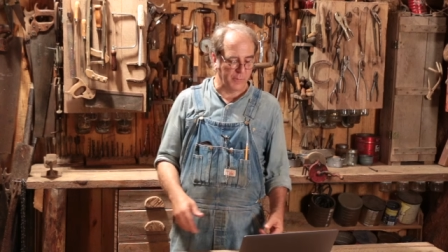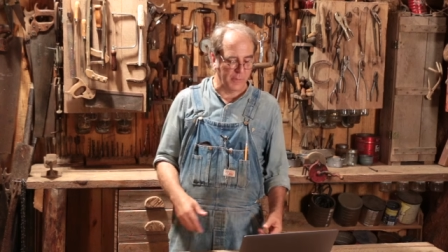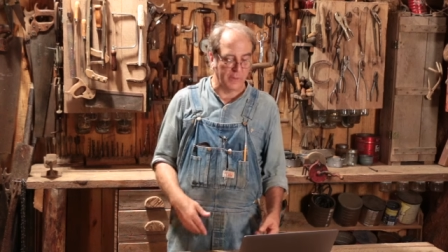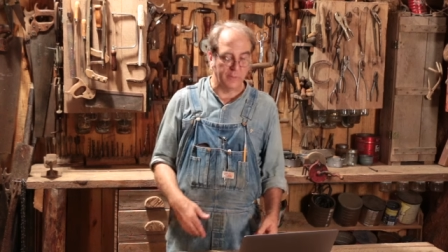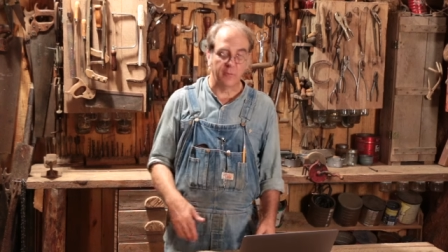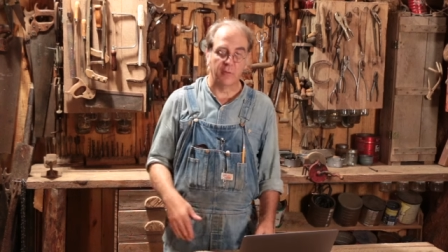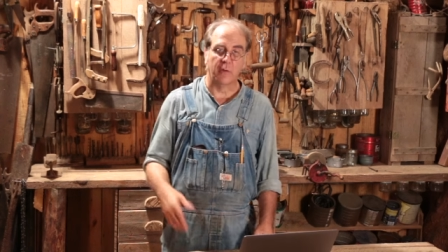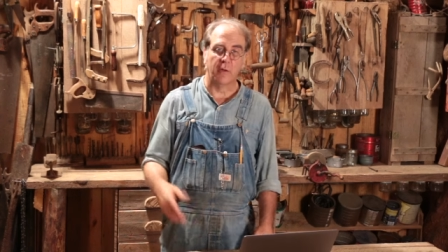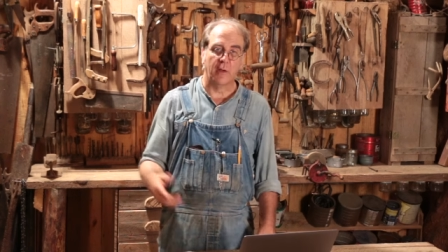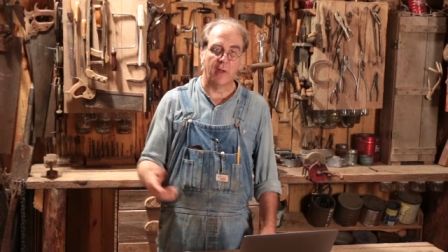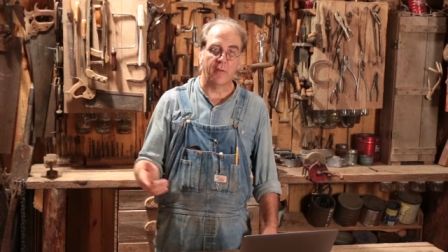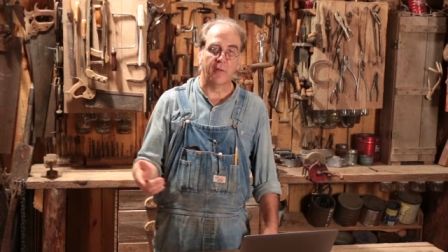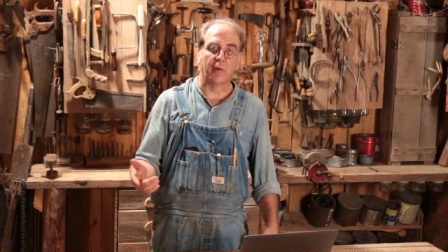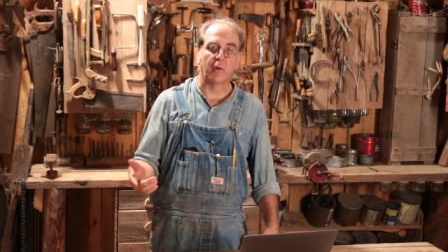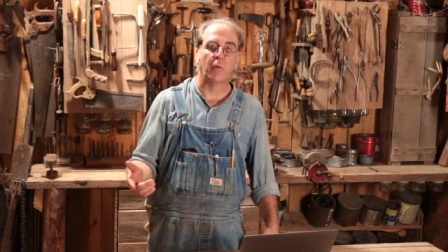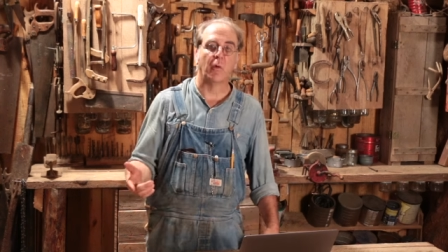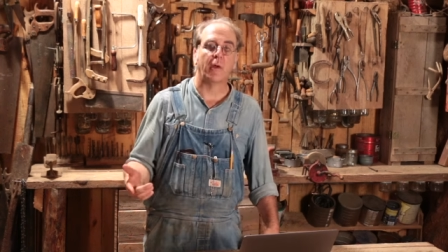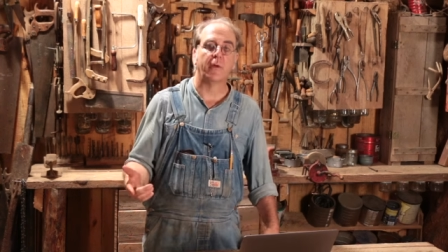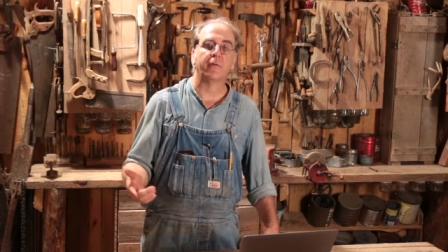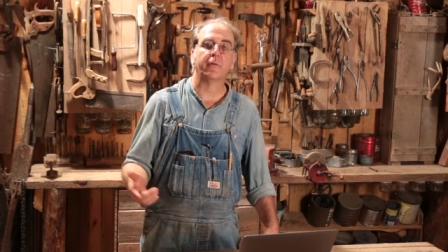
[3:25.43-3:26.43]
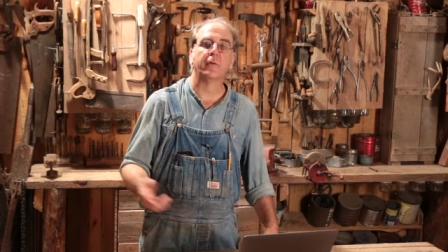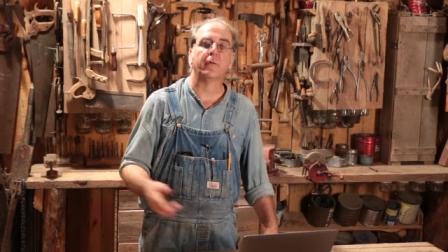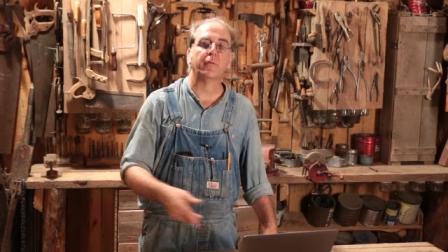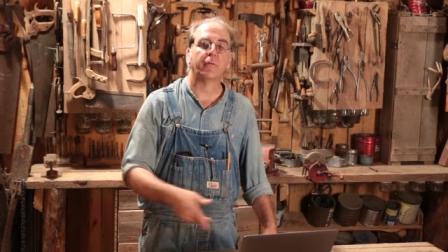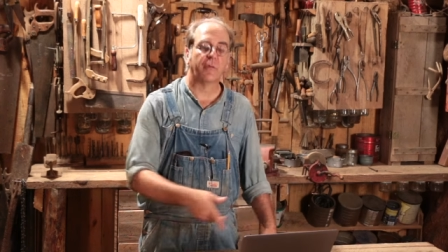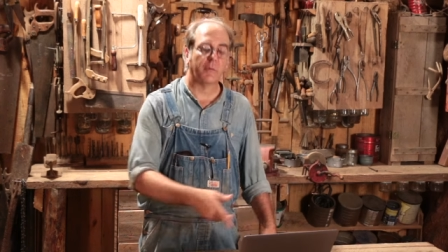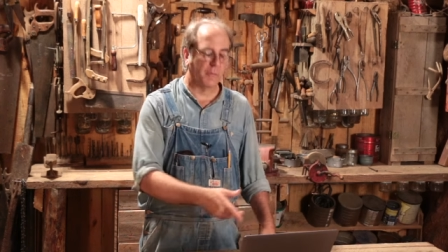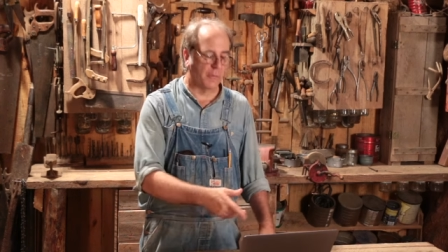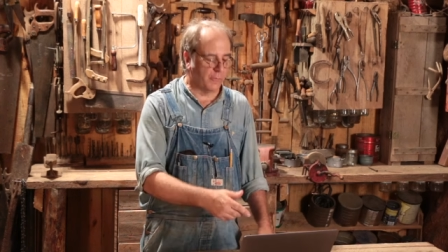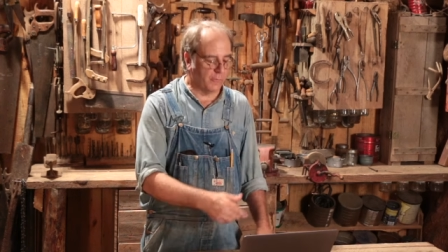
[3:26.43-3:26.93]
me to another question
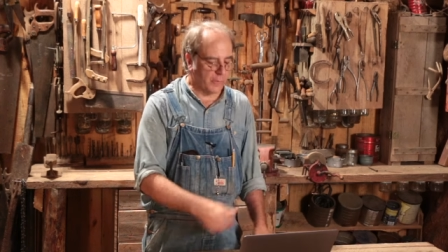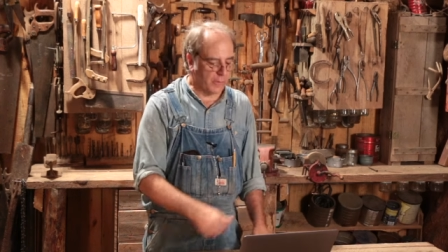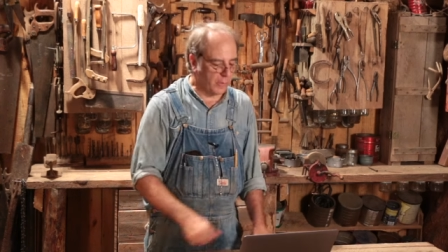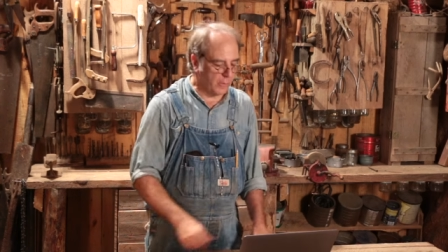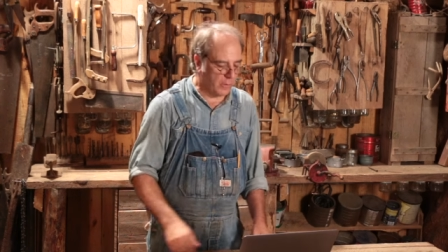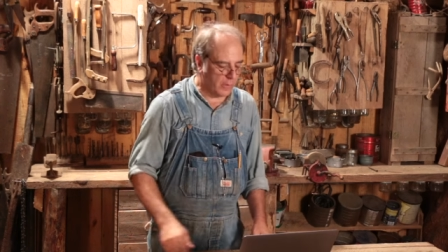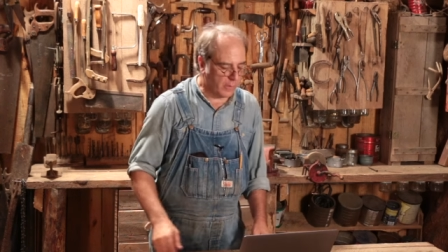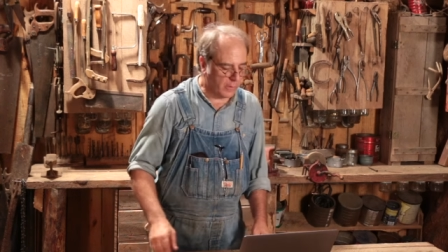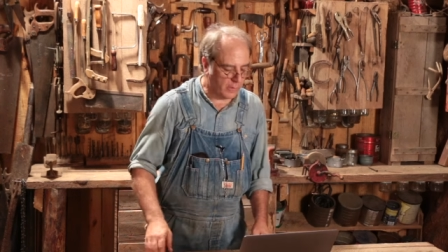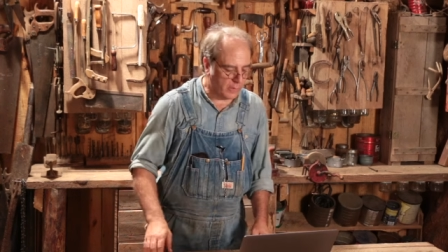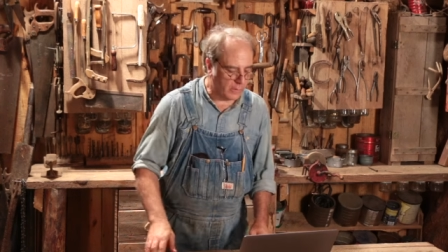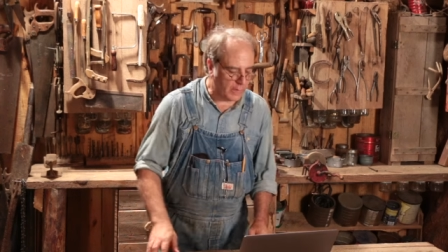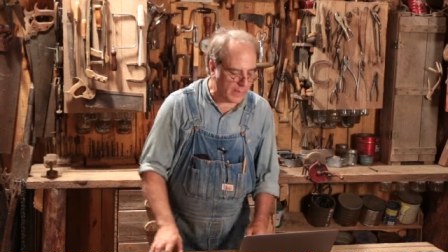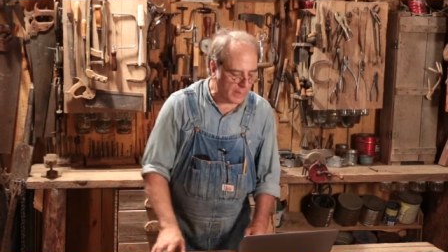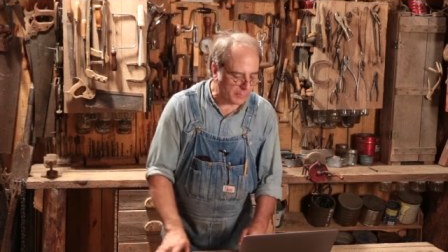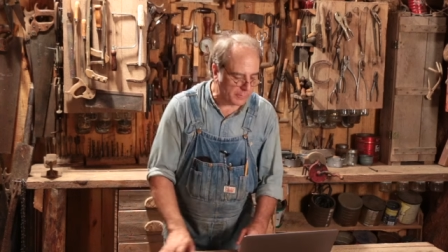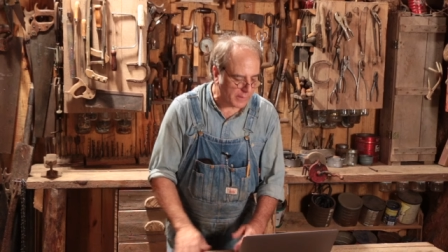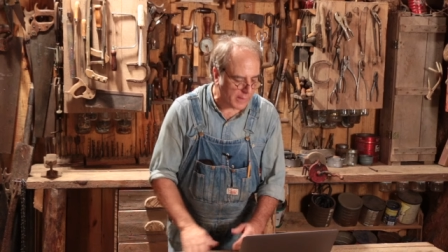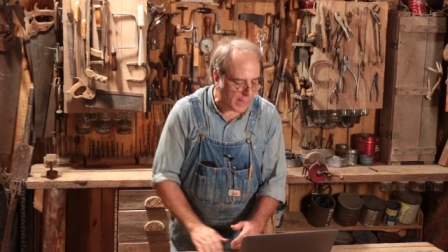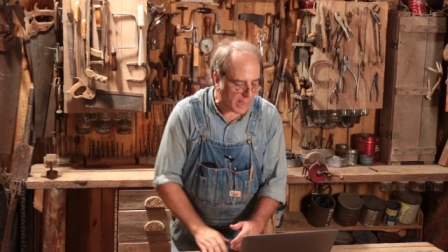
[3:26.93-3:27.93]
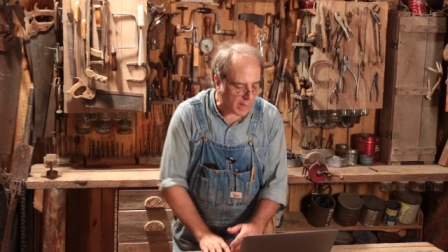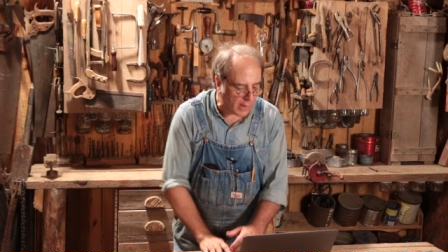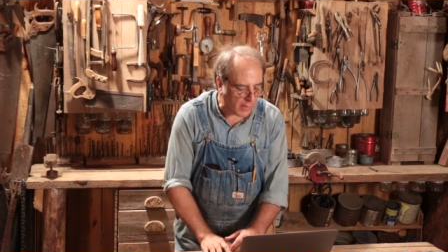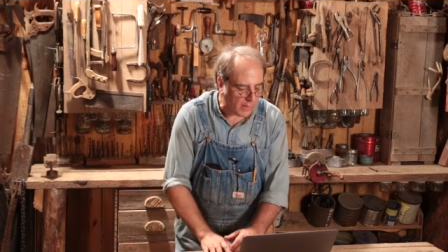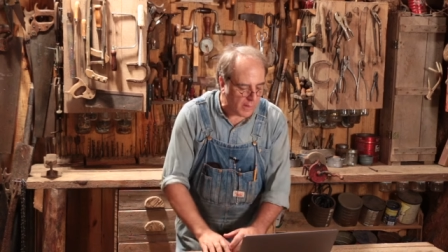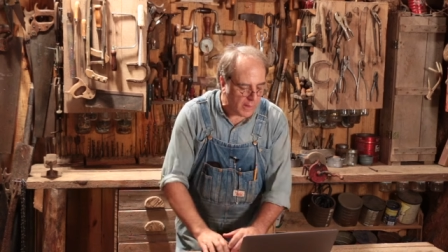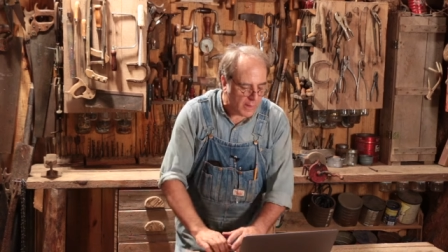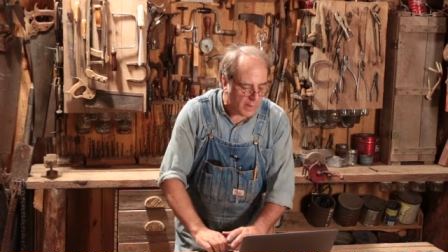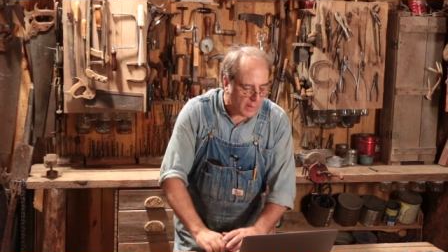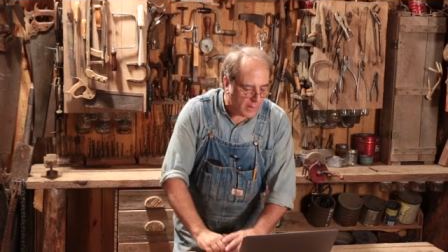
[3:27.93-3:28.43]
from a viewer named
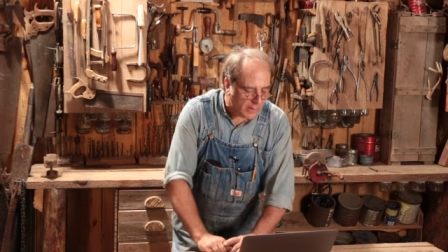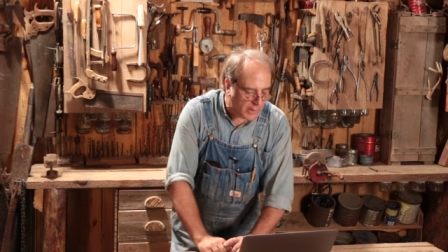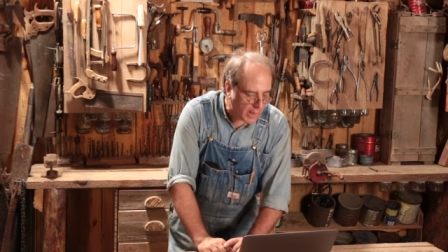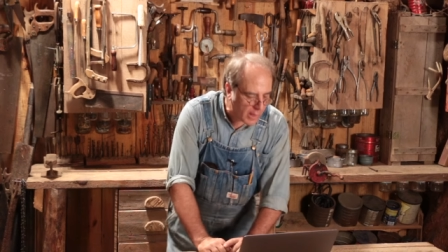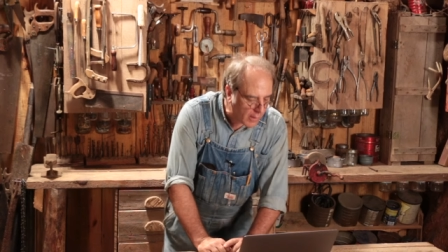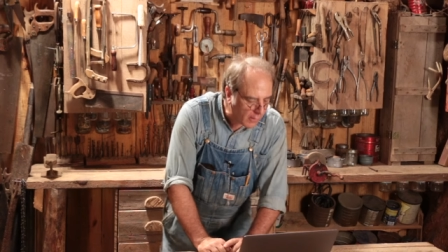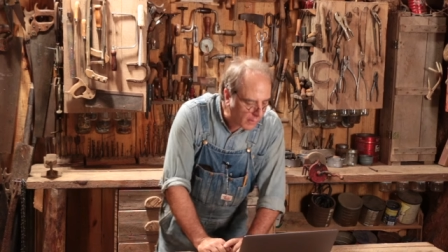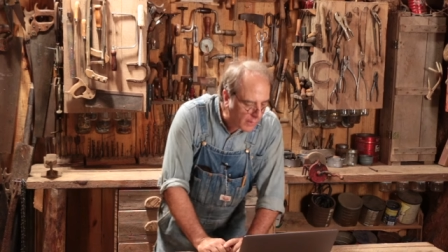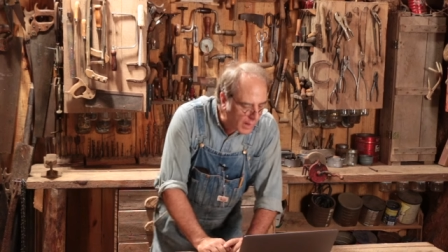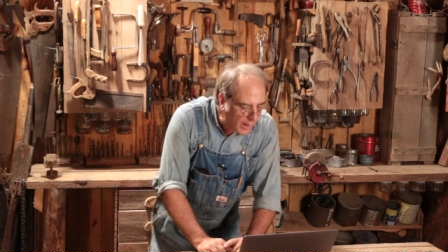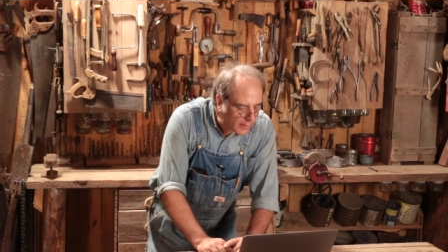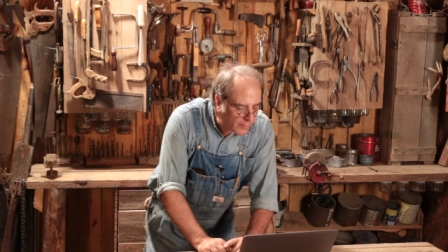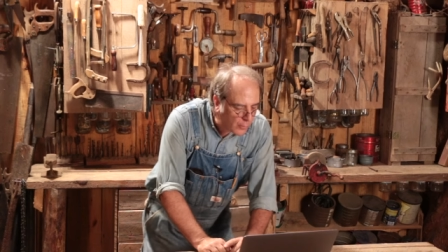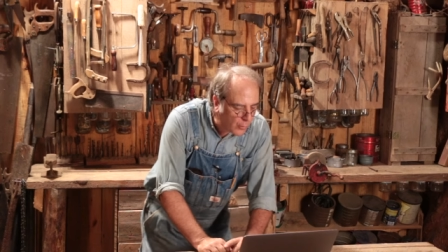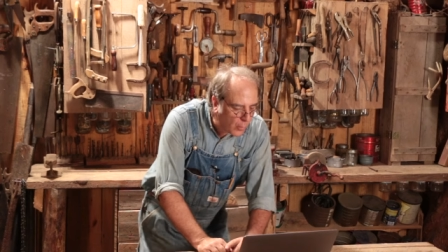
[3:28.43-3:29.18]
Kyle. Kyle writes,